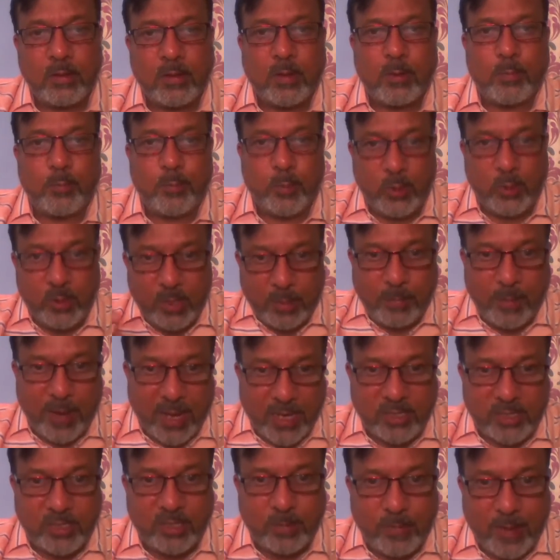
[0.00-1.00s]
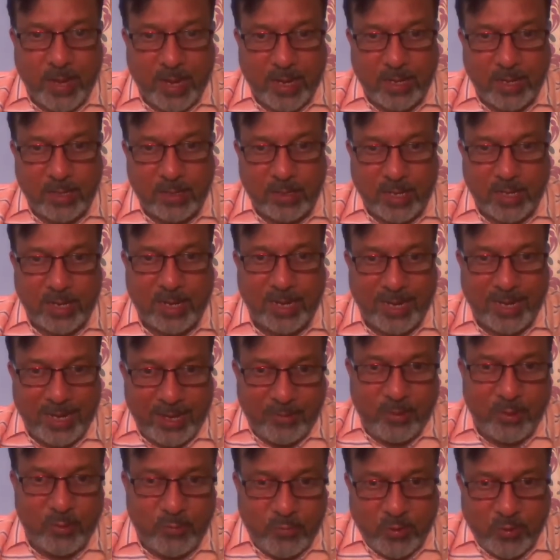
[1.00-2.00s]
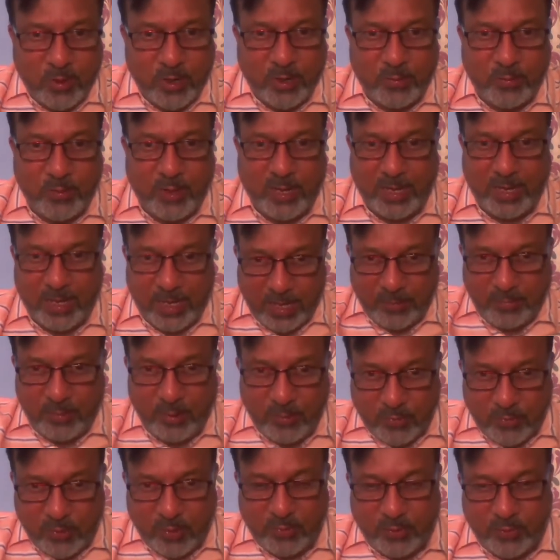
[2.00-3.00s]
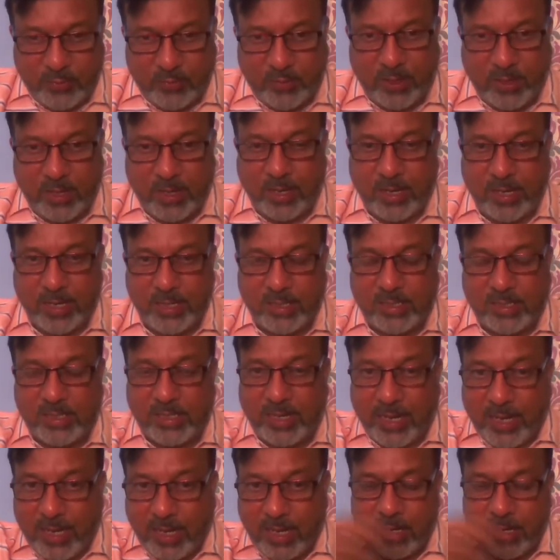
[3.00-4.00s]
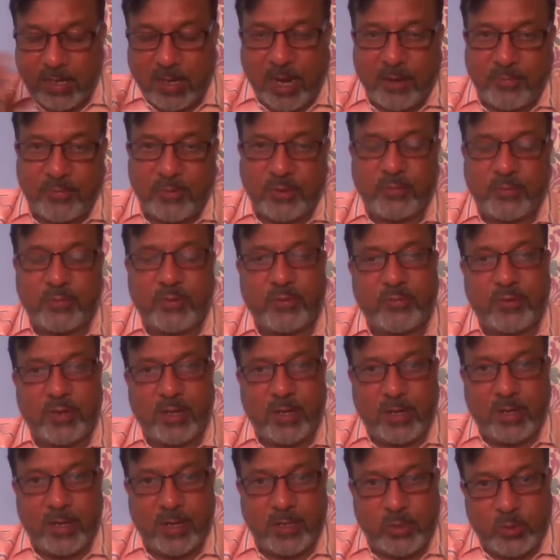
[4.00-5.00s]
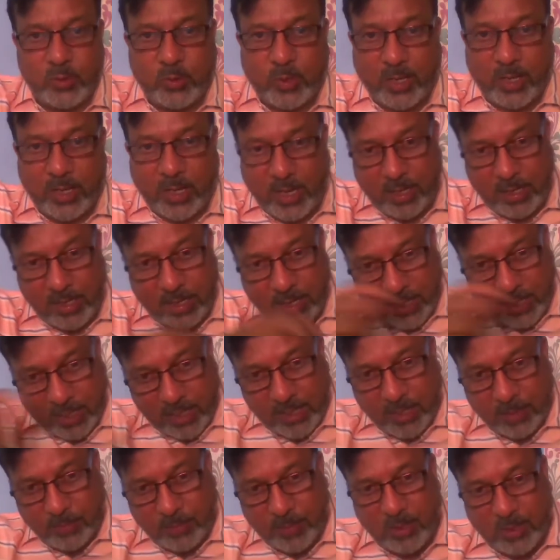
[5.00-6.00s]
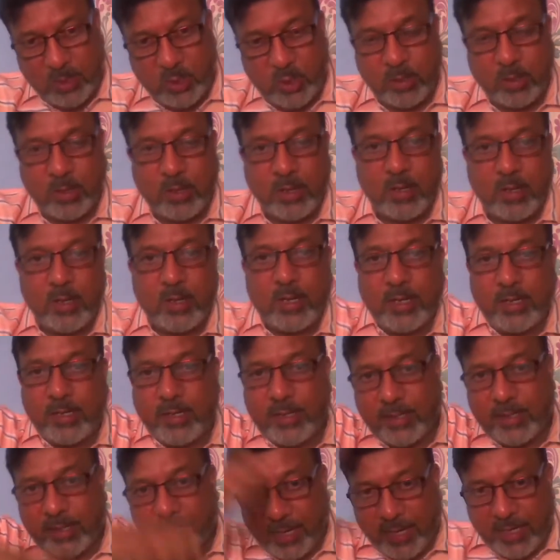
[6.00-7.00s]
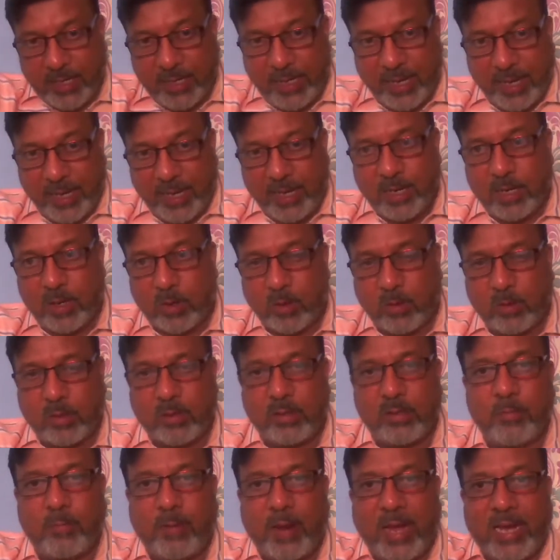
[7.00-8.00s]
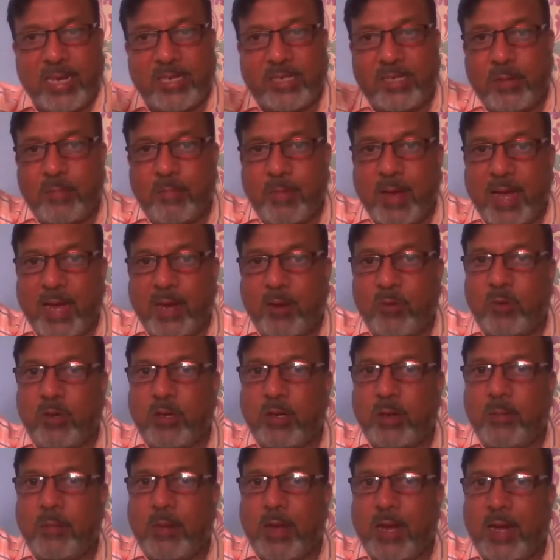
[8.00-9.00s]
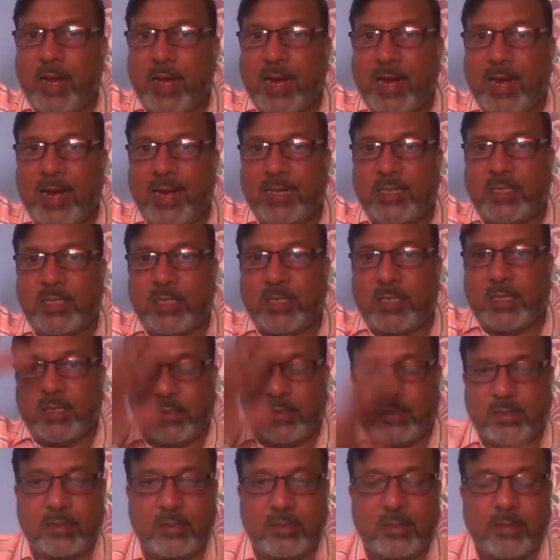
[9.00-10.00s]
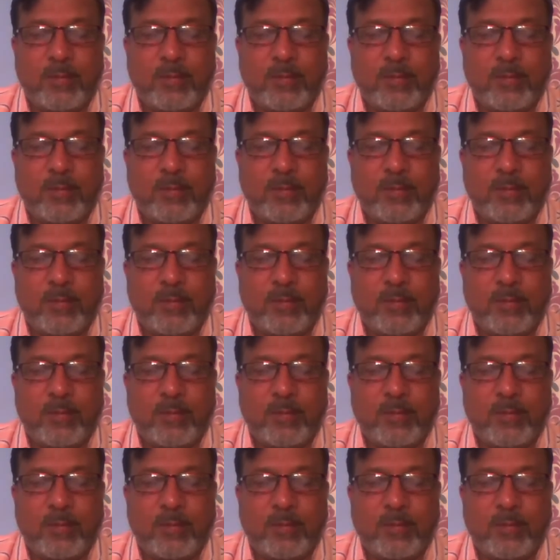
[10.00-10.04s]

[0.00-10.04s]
put a plastic bag in that, leave it for a week, leave it for 15 days, take it after 15 days, you again dug it up and try take it out. The plastic bag would remain as it is.